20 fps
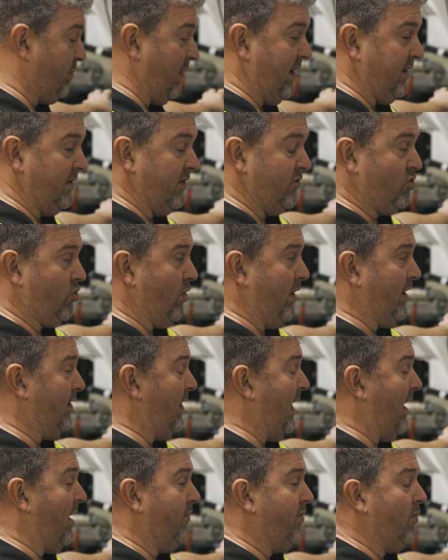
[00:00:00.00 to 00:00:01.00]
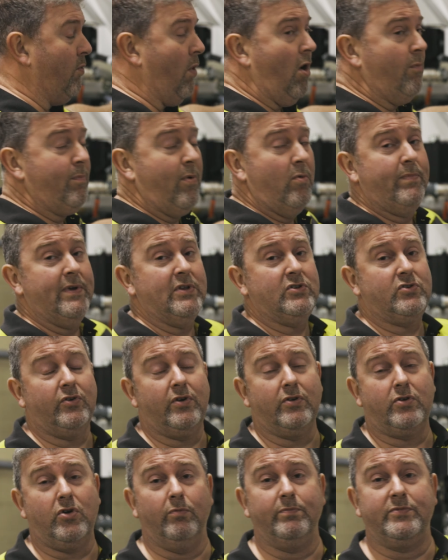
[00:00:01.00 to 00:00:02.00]
being a trickle out of the water pump, it's going
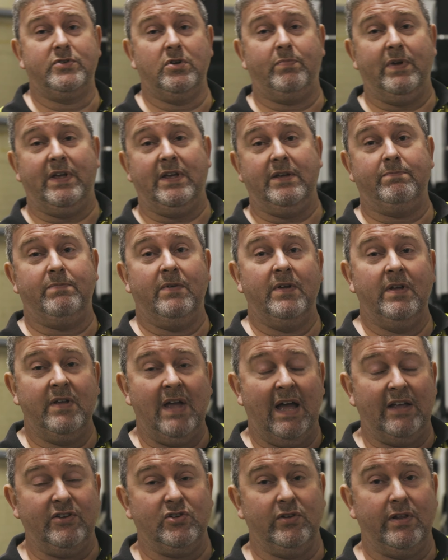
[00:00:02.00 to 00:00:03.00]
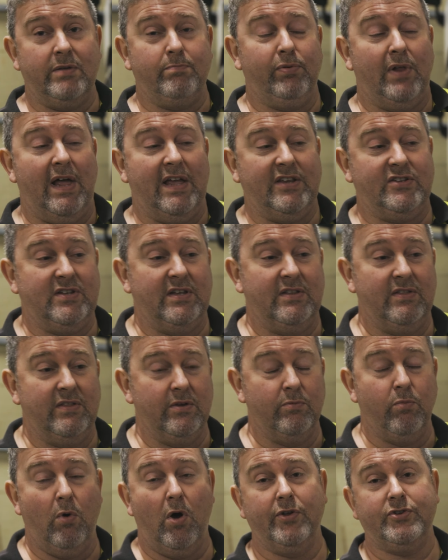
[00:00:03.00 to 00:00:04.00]
to come to be actually blasting
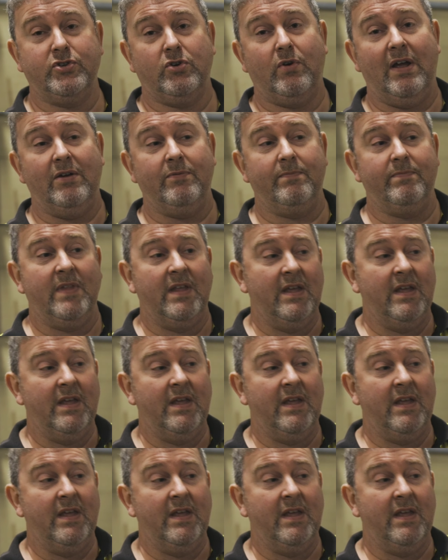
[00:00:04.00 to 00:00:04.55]
the water out.